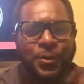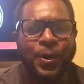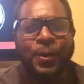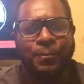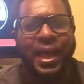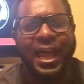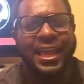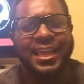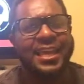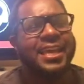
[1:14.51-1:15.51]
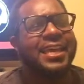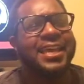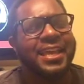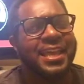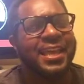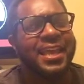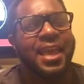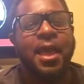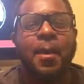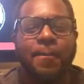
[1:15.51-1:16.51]
We are back.
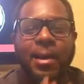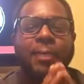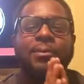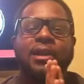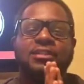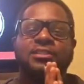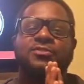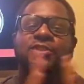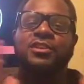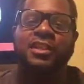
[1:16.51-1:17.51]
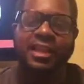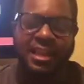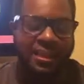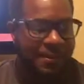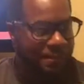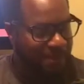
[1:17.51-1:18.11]
My apologies for the delay.